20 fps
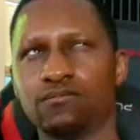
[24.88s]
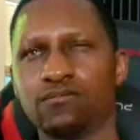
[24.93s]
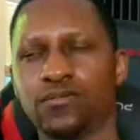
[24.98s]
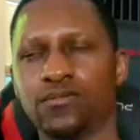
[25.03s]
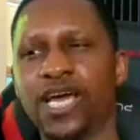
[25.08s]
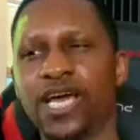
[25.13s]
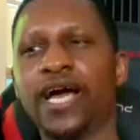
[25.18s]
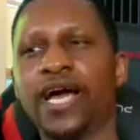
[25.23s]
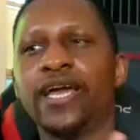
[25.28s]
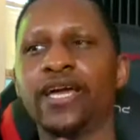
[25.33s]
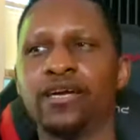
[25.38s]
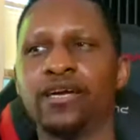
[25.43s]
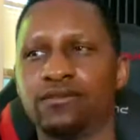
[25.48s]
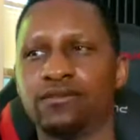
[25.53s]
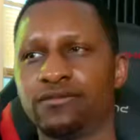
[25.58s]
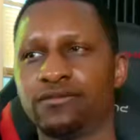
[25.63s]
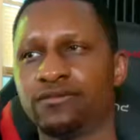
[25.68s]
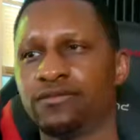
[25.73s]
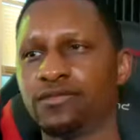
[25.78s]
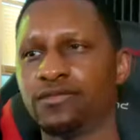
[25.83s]
Naya.
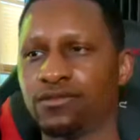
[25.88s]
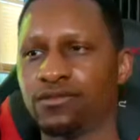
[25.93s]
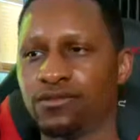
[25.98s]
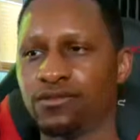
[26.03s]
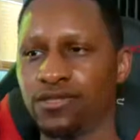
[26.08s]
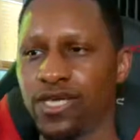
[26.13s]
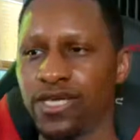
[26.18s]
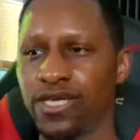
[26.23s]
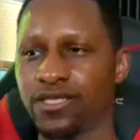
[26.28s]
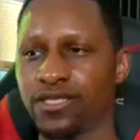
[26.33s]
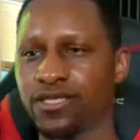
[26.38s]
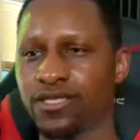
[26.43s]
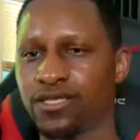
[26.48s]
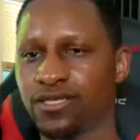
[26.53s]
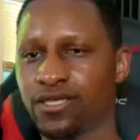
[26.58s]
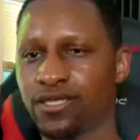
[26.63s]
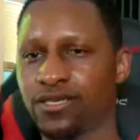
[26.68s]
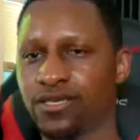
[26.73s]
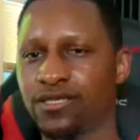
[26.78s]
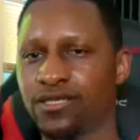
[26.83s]

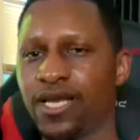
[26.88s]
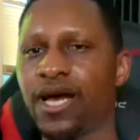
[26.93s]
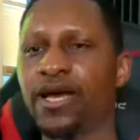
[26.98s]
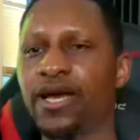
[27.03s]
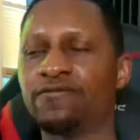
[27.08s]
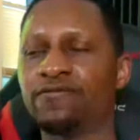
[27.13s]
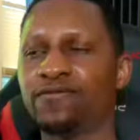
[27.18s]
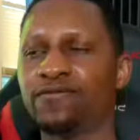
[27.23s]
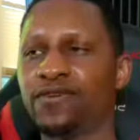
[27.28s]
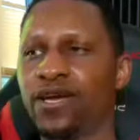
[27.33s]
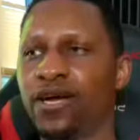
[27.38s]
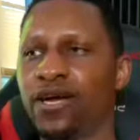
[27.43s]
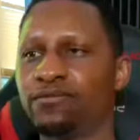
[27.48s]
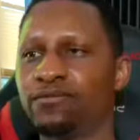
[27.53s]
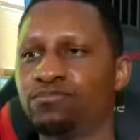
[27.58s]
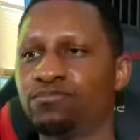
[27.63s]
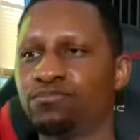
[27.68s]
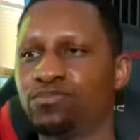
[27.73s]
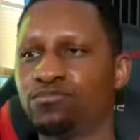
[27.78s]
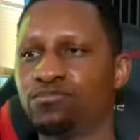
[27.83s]
Yes, Naya
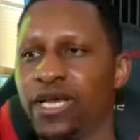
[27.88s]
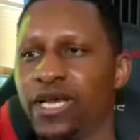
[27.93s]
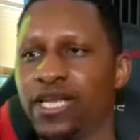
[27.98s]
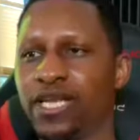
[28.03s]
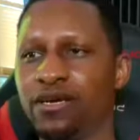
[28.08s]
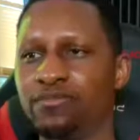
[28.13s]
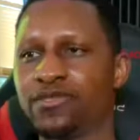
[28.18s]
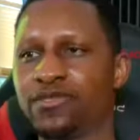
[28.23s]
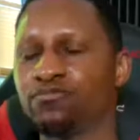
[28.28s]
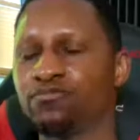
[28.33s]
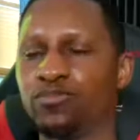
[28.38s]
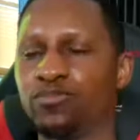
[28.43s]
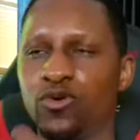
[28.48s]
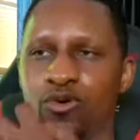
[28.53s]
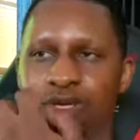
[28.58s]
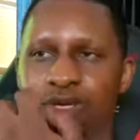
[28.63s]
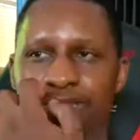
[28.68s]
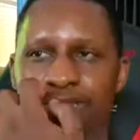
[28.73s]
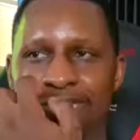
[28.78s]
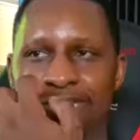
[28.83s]
made up some
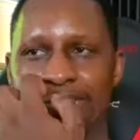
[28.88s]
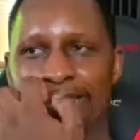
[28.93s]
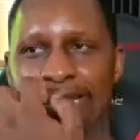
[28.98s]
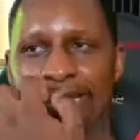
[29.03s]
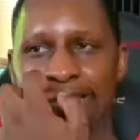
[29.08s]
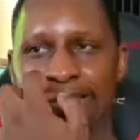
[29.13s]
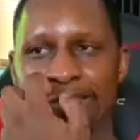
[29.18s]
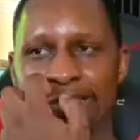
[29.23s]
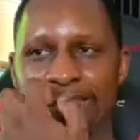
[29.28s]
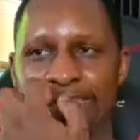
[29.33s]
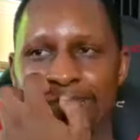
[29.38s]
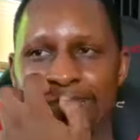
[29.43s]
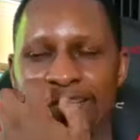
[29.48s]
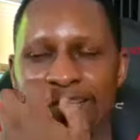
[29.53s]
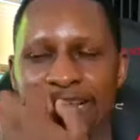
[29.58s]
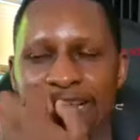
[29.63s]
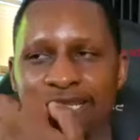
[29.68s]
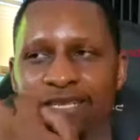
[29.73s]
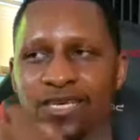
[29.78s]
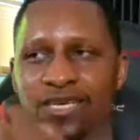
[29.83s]
points. She
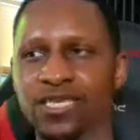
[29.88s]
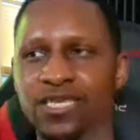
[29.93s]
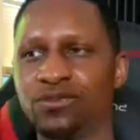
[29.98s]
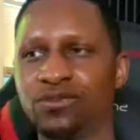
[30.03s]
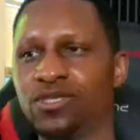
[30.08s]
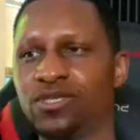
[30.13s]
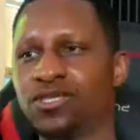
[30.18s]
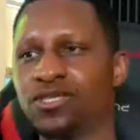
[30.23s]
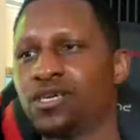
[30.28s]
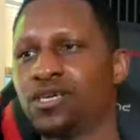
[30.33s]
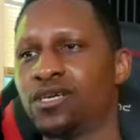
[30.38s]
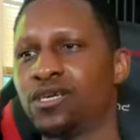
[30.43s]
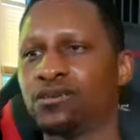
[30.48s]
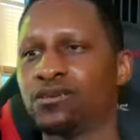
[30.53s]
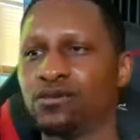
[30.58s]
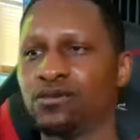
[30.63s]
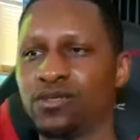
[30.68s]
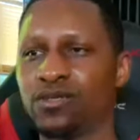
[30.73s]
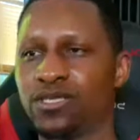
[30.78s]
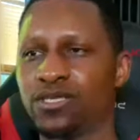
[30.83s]
got lucky with
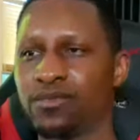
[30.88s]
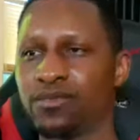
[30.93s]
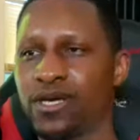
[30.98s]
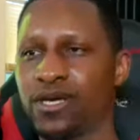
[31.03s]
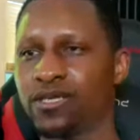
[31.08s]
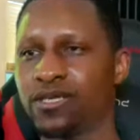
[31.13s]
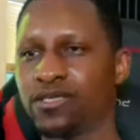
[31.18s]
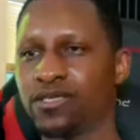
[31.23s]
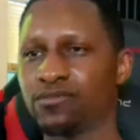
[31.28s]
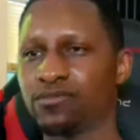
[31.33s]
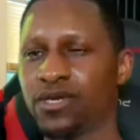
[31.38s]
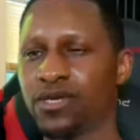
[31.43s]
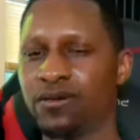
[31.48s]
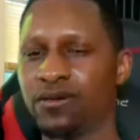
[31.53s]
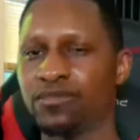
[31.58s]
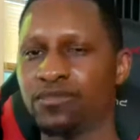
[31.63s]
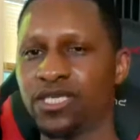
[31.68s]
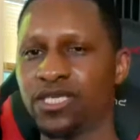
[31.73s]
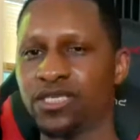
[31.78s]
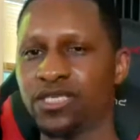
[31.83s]
some
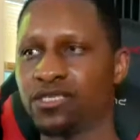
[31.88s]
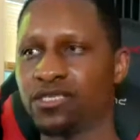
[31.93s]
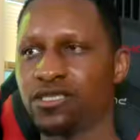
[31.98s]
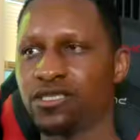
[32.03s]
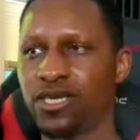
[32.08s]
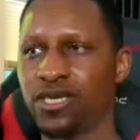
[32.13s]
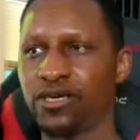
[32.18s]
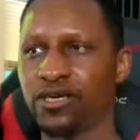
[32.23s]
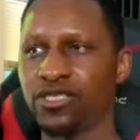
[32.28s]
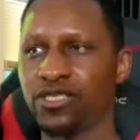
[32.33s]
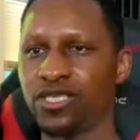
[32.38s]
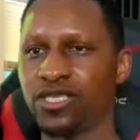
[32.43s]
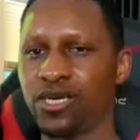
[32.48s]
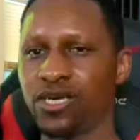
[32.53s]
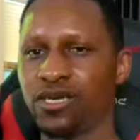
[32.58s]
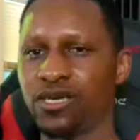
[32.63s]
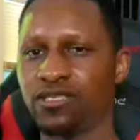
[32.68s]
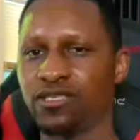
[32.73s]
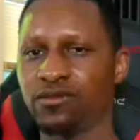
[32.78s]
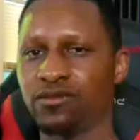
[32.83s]
competitions there, and she
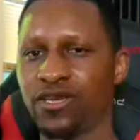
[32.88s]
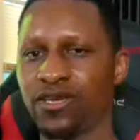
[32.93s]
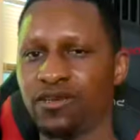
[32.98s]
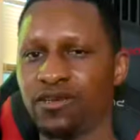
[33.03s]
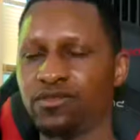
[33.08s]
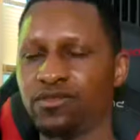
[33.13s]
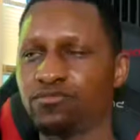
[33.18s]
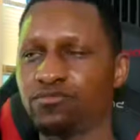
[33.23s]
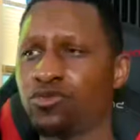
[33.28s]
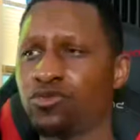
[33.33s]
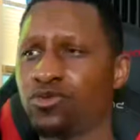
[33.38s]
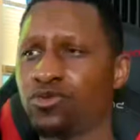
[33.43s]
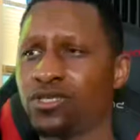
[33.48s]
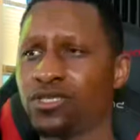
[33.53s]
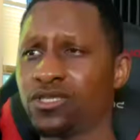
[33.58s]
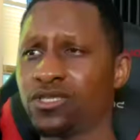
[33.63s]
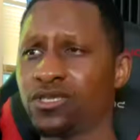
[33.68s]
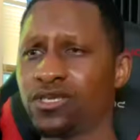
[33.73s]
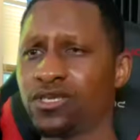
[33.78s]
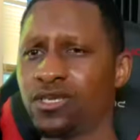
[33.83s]
made up some
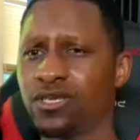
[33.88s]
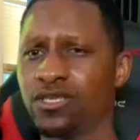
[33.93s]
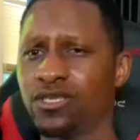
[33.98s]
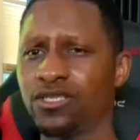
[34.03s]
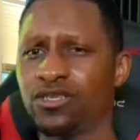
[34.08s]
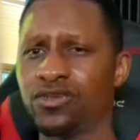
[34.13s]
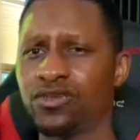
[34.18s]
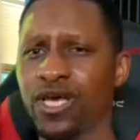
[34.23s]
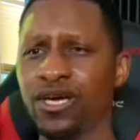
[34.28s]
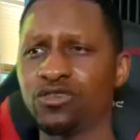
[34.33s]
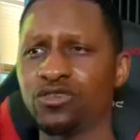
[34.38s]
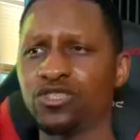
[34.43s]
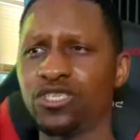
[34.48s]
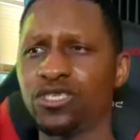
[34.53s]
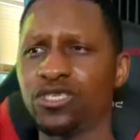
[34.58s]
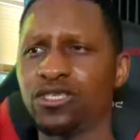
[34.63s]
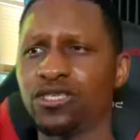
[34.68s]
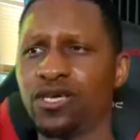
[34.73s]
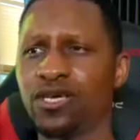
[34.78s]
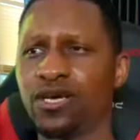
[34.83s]
points. So now
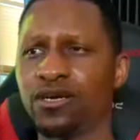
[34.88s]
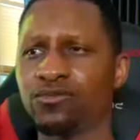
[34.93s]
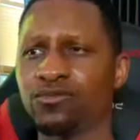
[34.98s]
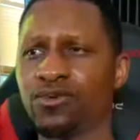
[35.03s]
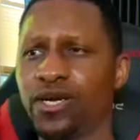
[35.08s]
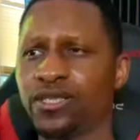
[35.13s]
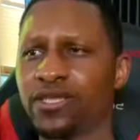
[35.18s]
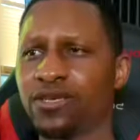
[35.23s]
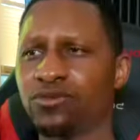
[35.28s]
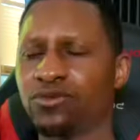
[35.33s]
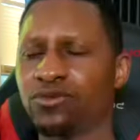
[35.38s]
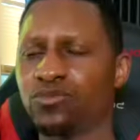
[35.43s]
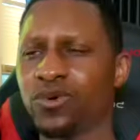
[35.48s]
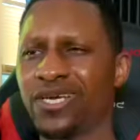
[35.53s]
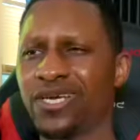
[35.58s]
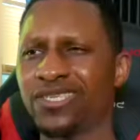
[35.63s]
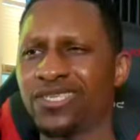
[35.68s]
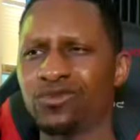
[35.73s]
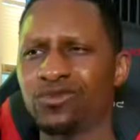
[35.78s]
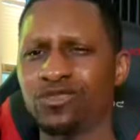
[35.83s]
she's right there with
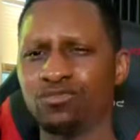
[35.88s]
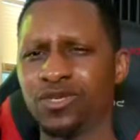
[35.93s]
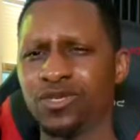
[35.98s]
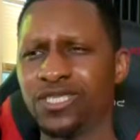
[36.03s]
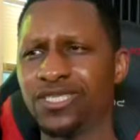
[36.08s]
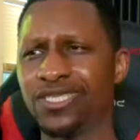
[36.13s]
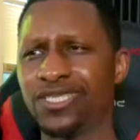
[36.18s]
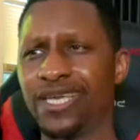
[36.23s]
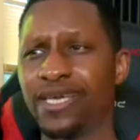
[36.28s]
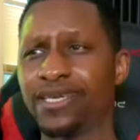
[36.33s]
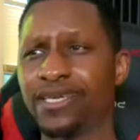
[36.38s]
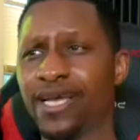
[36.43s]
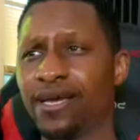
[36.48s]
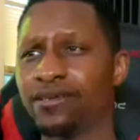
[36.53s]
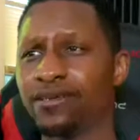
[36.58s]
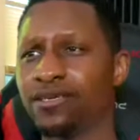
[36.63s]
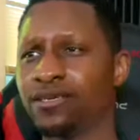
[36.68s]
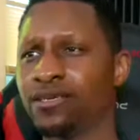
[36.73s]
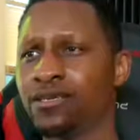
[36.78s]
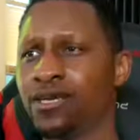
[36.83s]
Wes, which means they
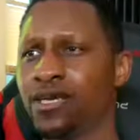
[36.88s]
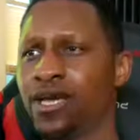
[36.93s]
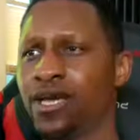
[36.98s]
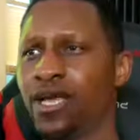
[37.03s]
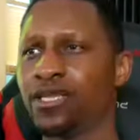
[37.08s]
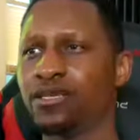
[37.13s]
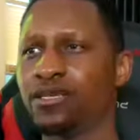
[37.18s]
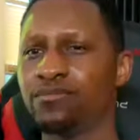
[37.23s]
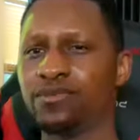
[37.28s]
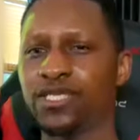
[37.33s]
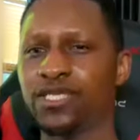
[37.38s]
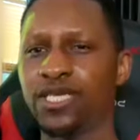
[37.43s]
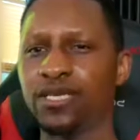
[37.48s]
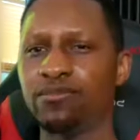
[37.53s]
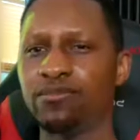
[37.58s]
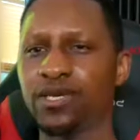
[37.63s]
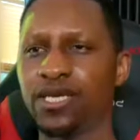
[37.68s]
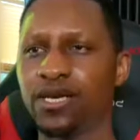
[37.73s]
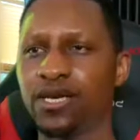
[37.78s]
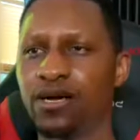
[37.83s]
kind of end up
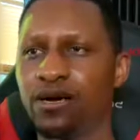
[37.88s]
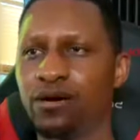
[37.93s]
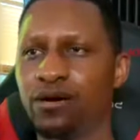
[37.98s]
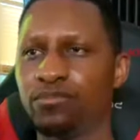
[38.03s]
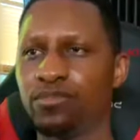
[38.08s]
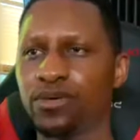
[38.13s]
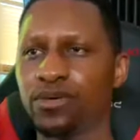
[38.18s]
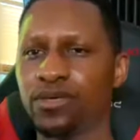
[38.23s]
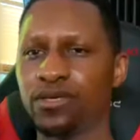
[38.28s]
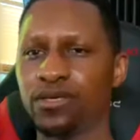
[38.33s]
teaming up